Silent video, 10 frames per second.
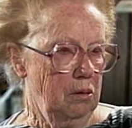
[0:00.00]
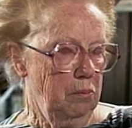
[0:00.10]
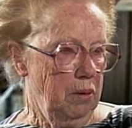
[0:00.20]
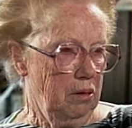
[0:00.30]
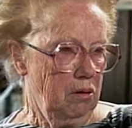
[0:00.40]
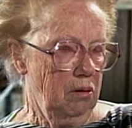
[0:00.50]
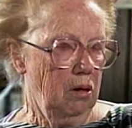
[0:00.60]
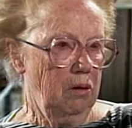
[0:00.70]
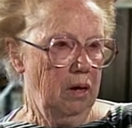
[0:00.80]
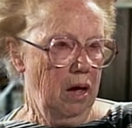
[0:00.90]
but
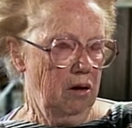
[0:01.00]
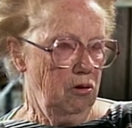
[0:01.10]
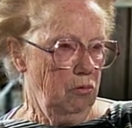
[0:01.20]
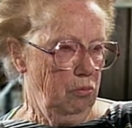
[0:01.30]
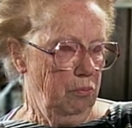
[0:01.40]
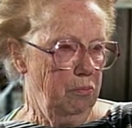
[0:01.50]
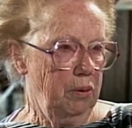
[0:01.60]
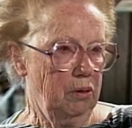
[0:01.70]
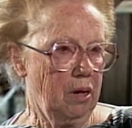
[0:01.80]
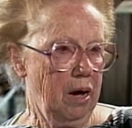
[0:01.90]
they had to
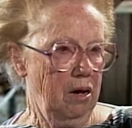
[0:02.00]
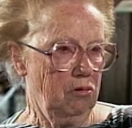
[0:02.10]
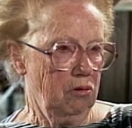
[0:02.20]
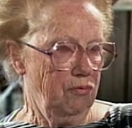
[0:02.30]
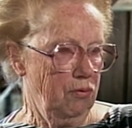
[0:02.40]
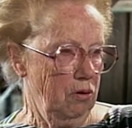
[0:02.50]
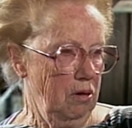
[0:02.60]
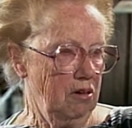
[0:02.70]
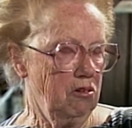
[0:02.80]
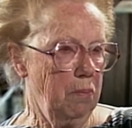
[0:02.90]
build Kaiser for an
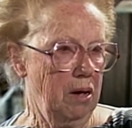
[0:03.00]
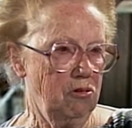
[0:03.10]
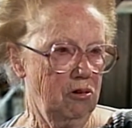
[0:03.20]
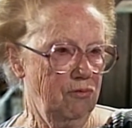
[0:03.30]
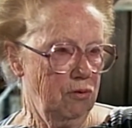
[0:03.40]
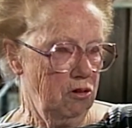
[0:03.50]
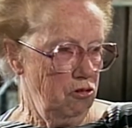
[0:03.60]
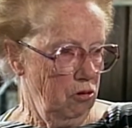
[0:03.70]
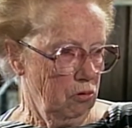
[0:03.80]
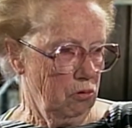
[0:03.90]
expansion for the
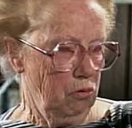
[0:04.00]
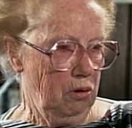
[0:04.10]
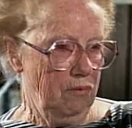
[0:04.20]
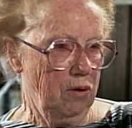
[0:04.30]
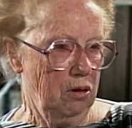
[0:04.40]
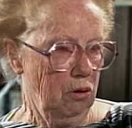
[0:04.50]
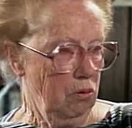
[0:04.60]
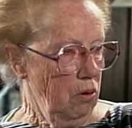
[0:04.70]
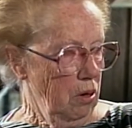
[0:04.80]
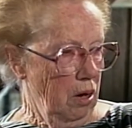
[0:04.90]
children who lived on
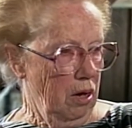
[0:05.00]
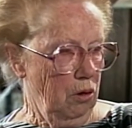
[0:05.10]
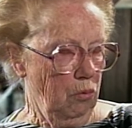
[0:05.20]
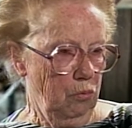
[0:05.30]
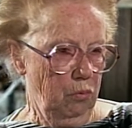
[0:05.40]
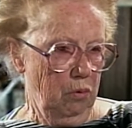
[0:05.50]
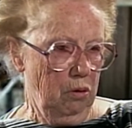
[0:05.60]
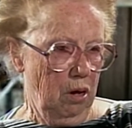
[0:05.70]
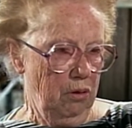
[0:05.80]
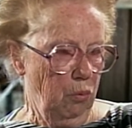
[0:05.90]
the
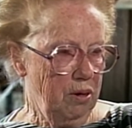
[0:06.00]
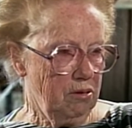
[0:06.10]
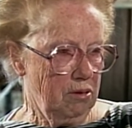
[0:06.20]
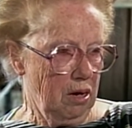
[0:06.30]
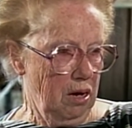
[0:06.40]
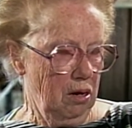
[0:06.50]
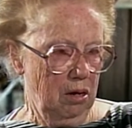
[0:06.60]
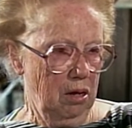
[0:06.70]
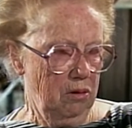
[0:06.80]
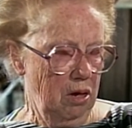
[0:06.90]
west side,
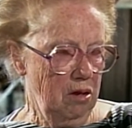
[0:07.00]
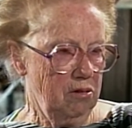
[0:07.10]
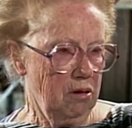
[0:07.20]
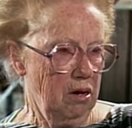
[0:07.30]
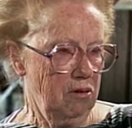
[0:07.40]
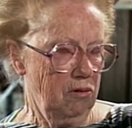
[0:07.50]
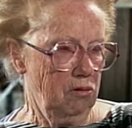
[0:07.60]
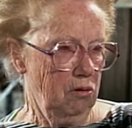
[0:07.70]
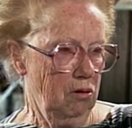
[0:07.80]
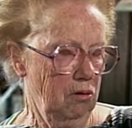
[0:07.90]
the east side
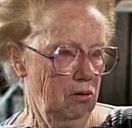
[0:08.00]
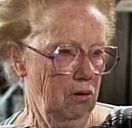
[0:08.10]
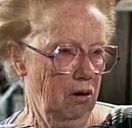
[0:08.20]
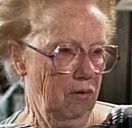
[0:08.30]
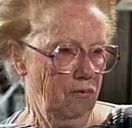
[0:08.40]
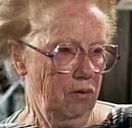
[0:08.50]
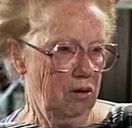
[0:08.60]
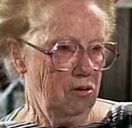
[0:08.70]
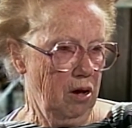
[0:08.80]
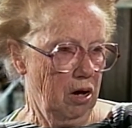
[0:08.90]
of
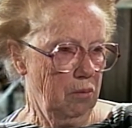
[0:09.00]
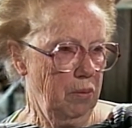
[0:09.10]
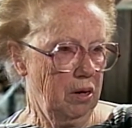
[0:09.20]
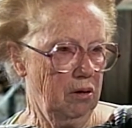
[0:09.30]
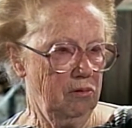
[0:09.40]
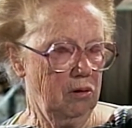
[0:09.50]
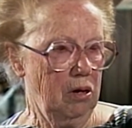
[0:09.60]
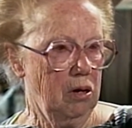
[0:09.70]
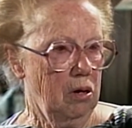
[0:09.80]
town, because the